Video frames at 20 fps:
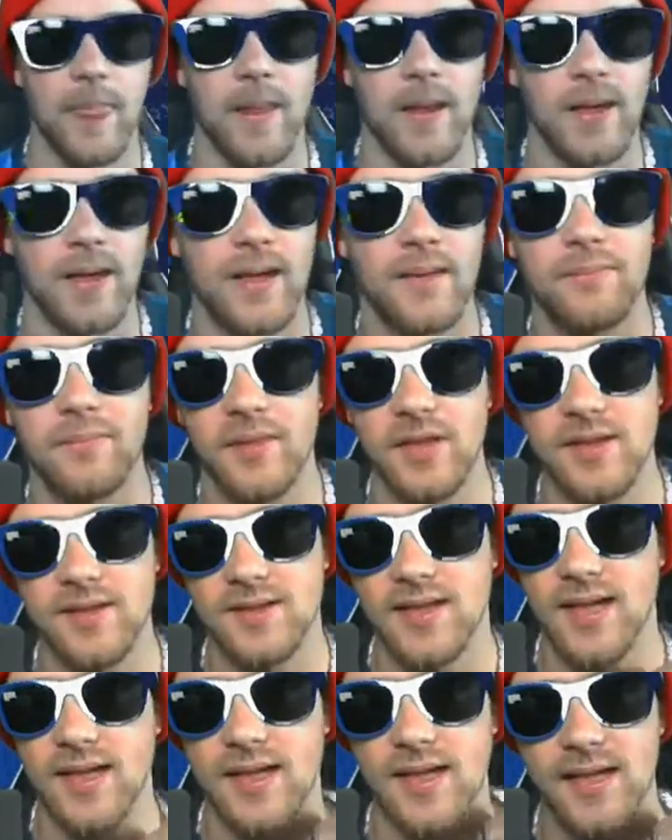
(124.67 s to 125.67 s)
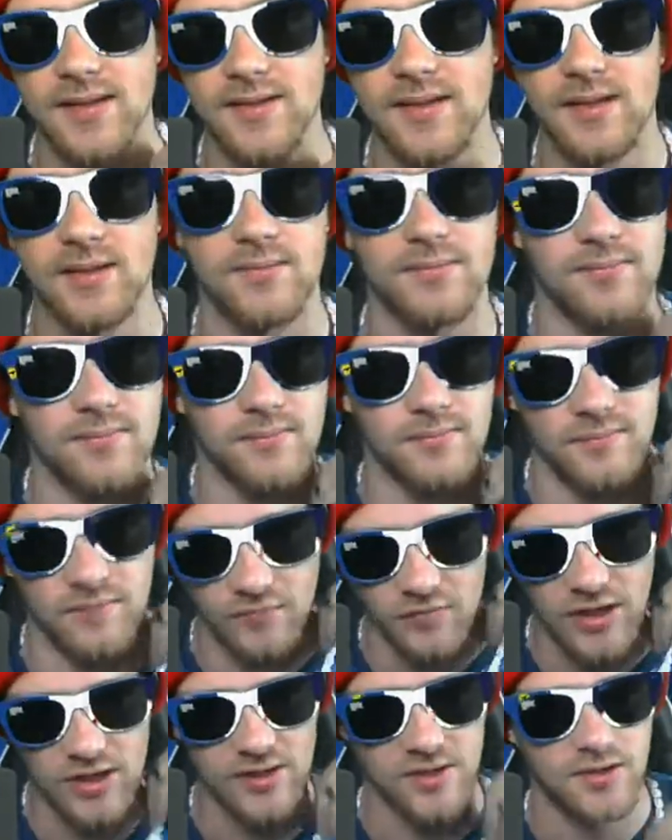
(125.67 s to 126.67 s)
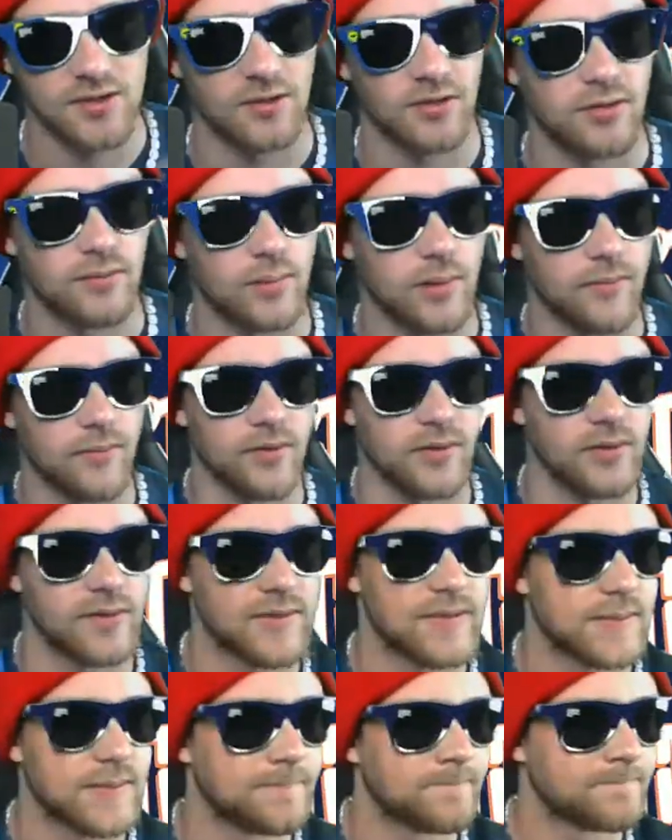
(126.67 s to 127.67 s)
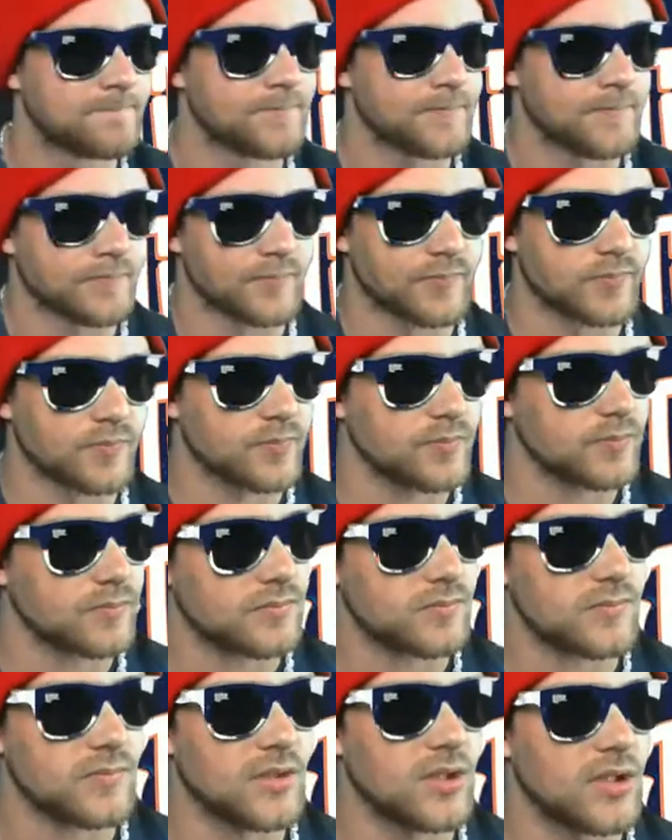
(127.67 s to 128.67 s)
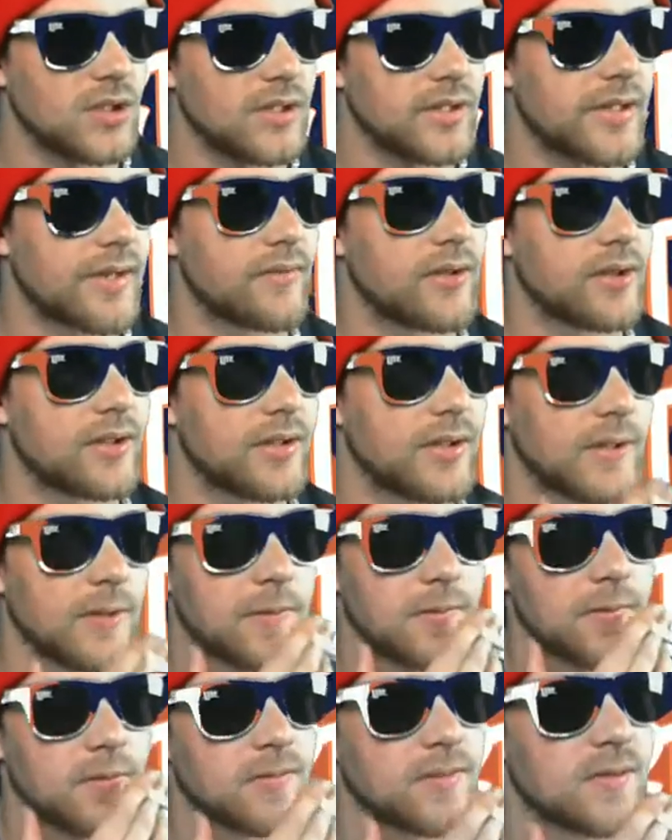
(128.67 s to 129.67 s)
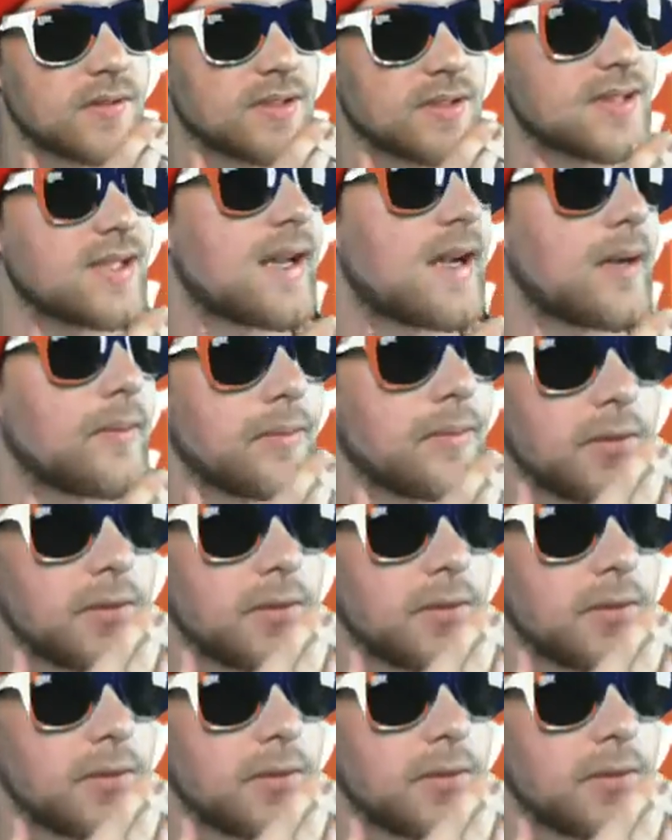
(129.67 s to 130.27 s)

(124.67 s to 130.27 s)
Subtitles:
And he's AKC registered or whatever it is. And everything. Stop.